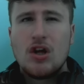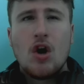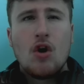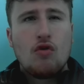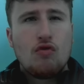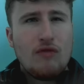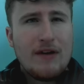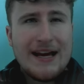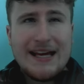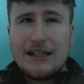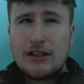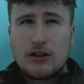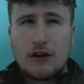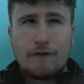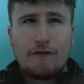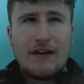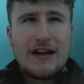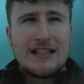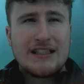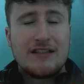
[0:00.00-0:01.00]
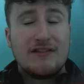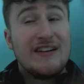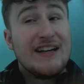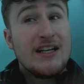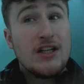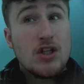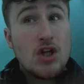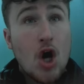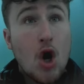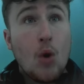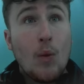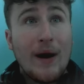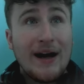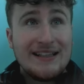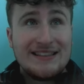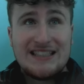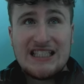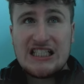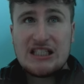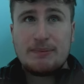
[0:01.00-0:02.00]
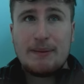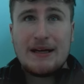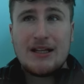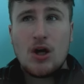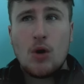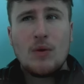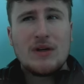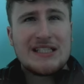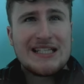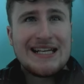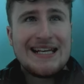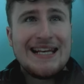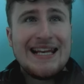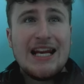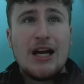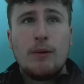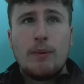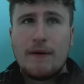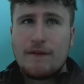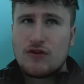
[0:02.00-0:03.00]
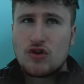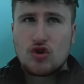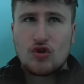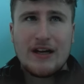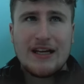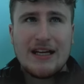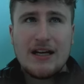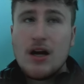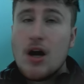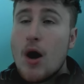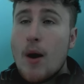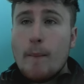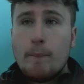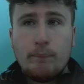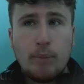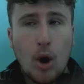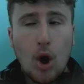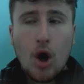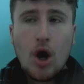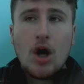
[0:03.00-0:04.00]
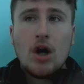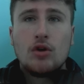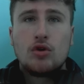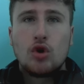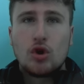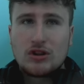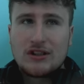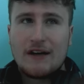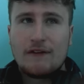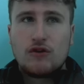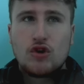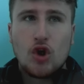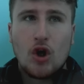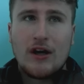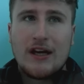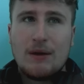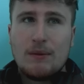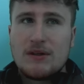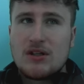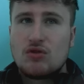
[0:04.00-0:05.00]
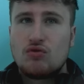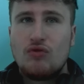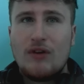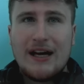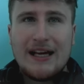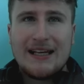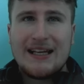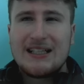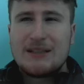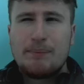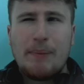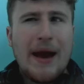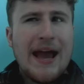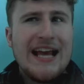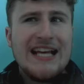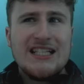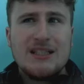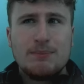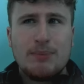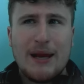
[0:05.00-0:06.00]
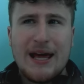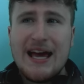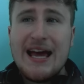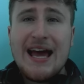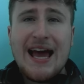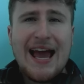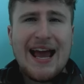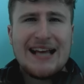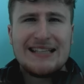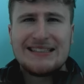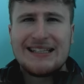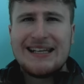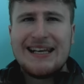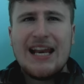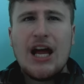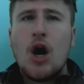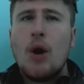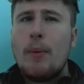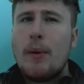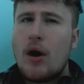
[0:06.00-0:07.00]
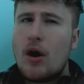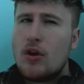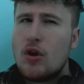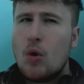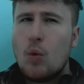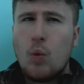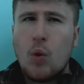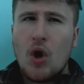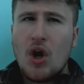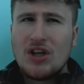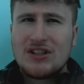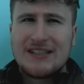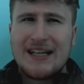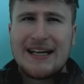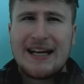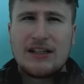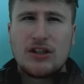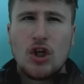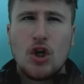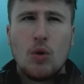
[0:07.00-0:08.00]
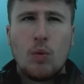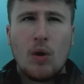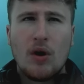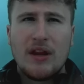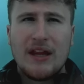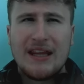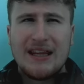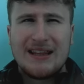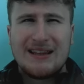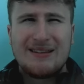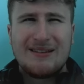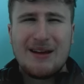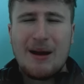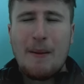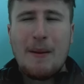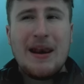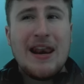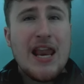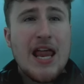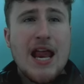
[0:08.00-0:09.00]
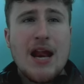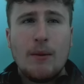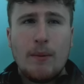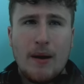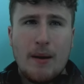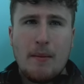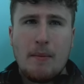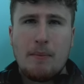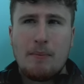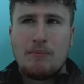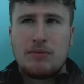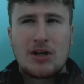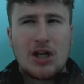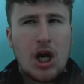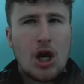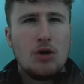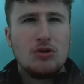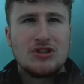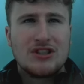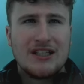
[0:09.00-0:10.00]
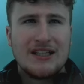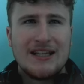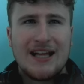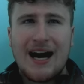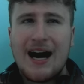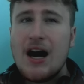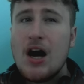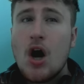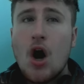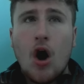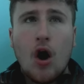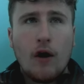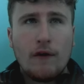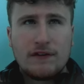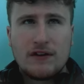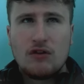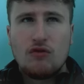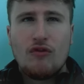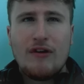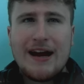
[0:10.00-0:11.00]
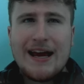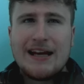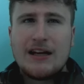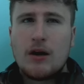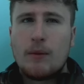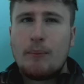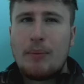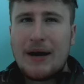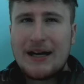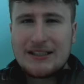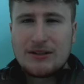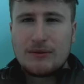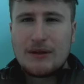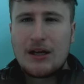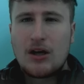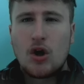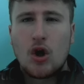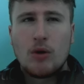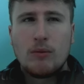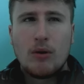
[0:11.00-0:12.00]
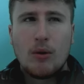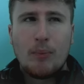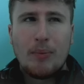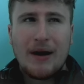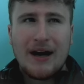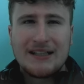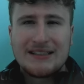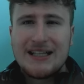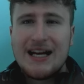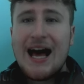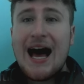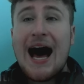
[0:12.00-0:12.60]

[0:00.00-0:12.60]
Really good defensively. No anticipate, though, which is a little bit frustrating. But does have jockey, which is really nice. Pace split is a little bit on the worst side. I do want it a little bit closer than that. Obviously, really good passing with that long ball pass.